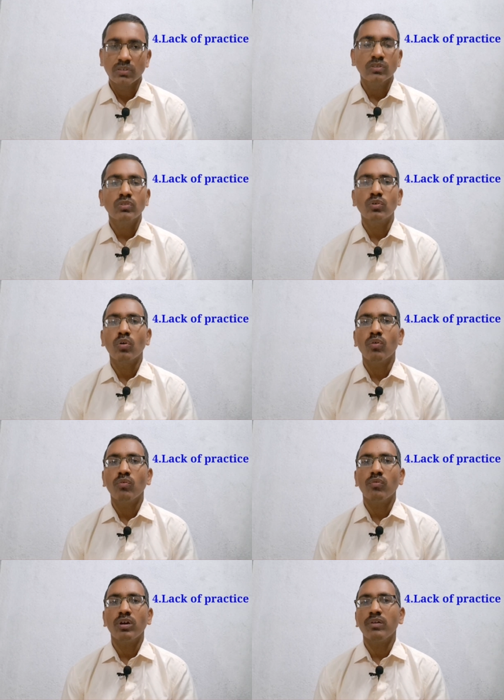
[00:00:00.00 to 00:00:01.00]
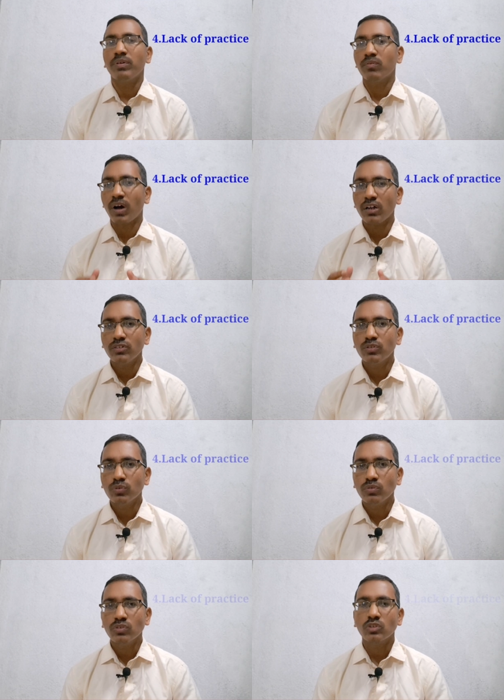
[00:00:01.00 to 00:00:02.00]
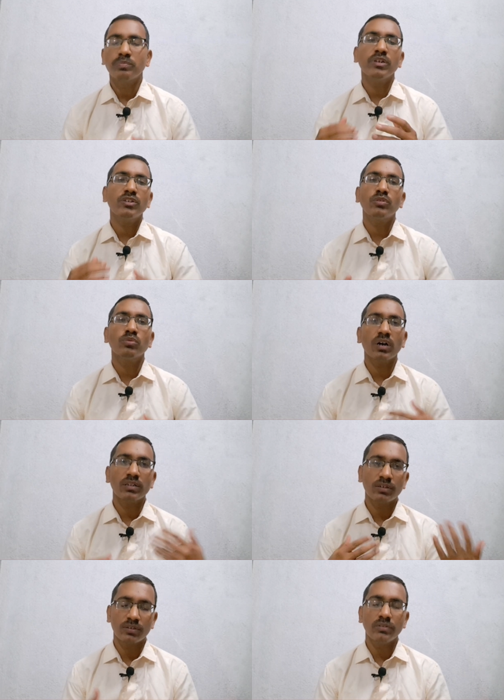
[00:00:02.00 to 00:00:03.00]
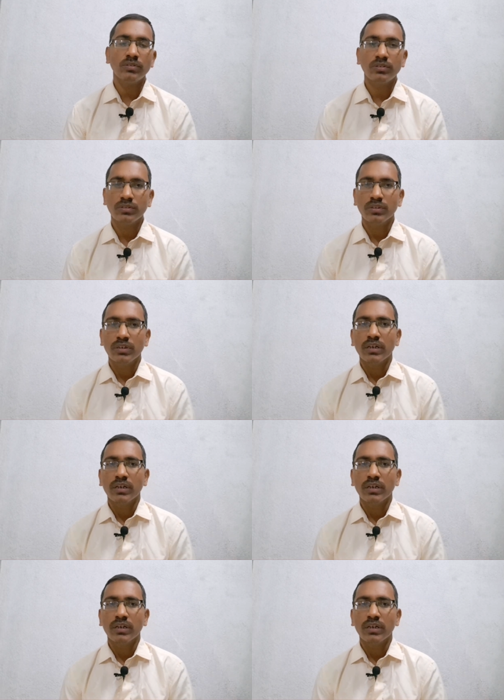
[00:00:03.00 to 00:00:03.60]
So if you want to speak to others,